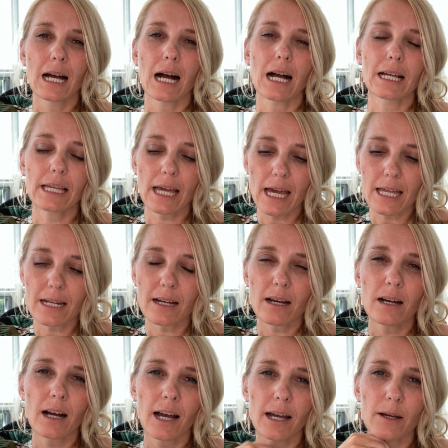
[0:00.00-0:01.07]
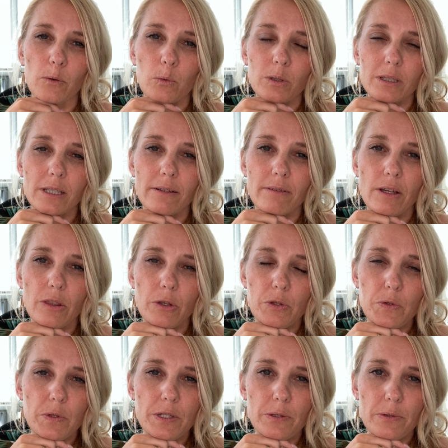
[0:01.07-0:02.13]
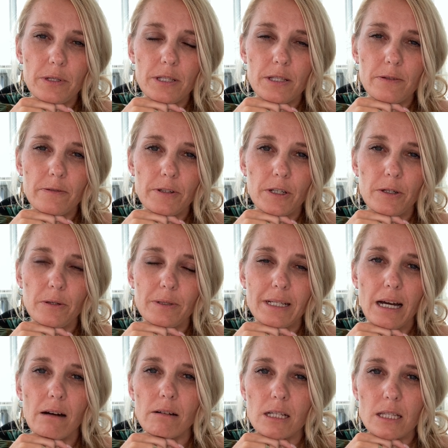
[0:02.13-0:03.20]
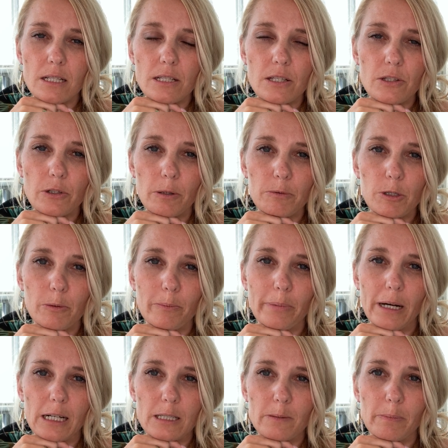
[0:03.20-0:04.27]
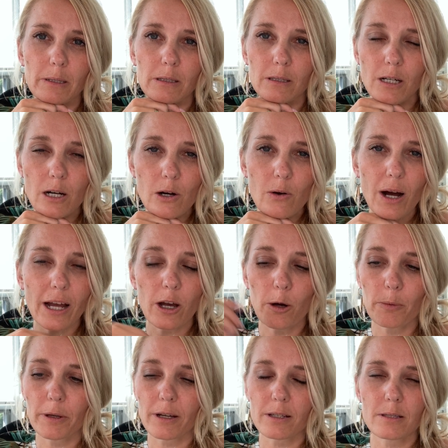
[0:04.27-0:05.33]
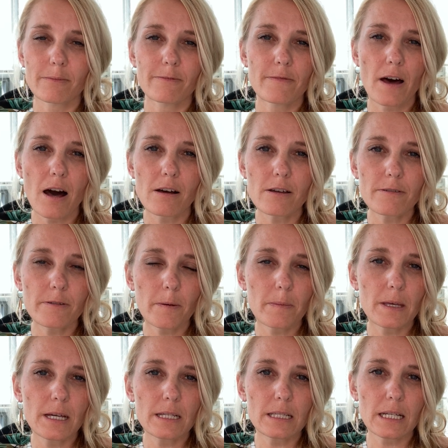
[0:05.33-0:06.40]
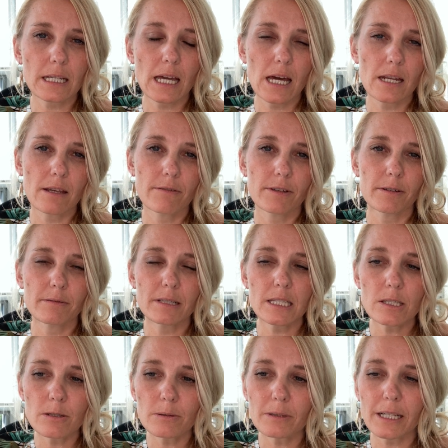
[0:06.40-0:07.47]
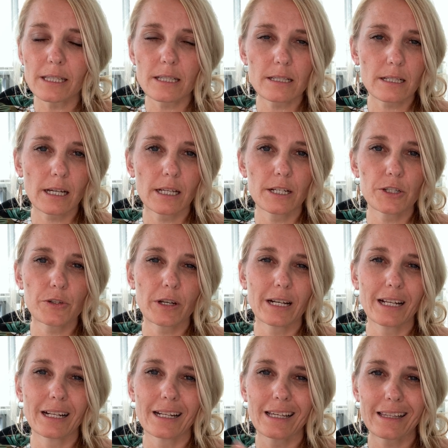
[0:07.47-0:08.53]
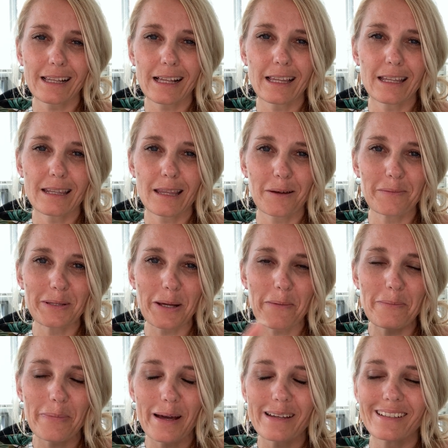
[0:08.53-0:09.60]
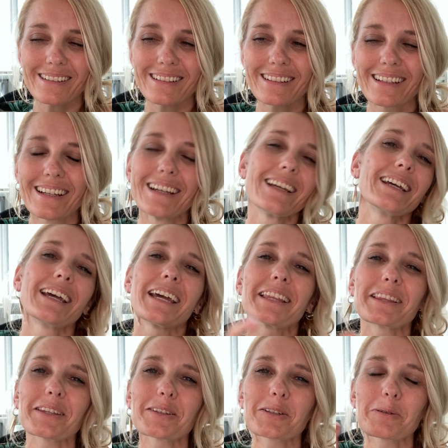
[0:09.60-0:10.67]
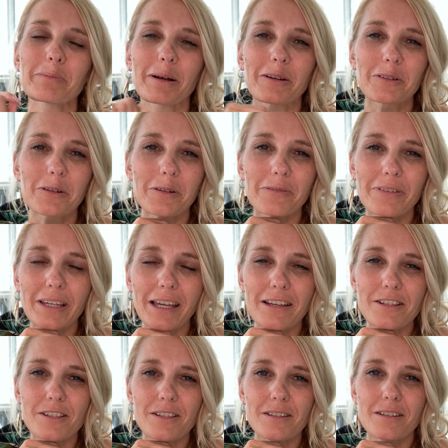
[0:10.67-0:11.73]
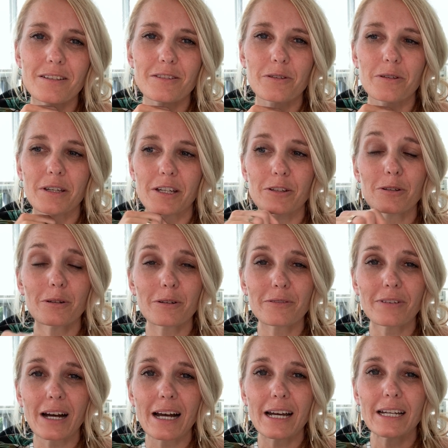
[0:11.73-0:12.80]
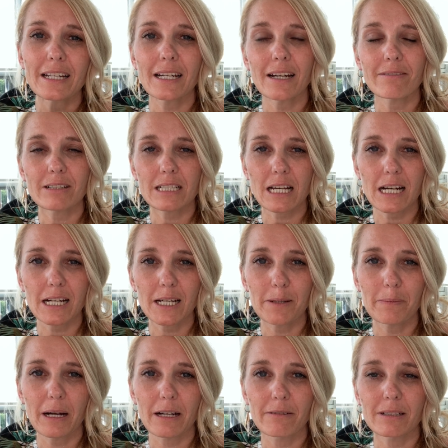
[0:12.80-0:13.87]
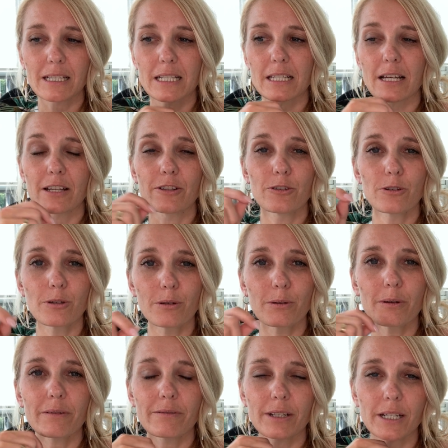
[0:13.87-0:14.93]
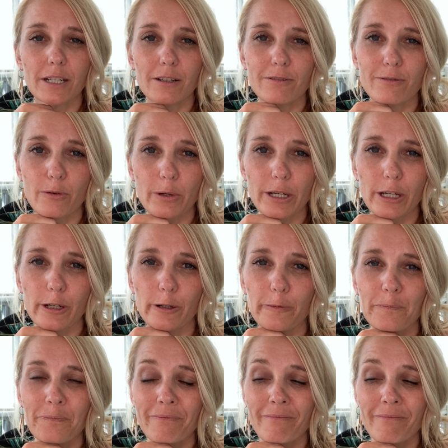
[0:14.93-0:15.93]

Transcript: Again, I will leave those resources for you down in the description box below. I hope you got some value from this. Again, if you do like this kind of training, hit that thumbs up button, hit the little bell notification so you get notified every time I release a new video for you.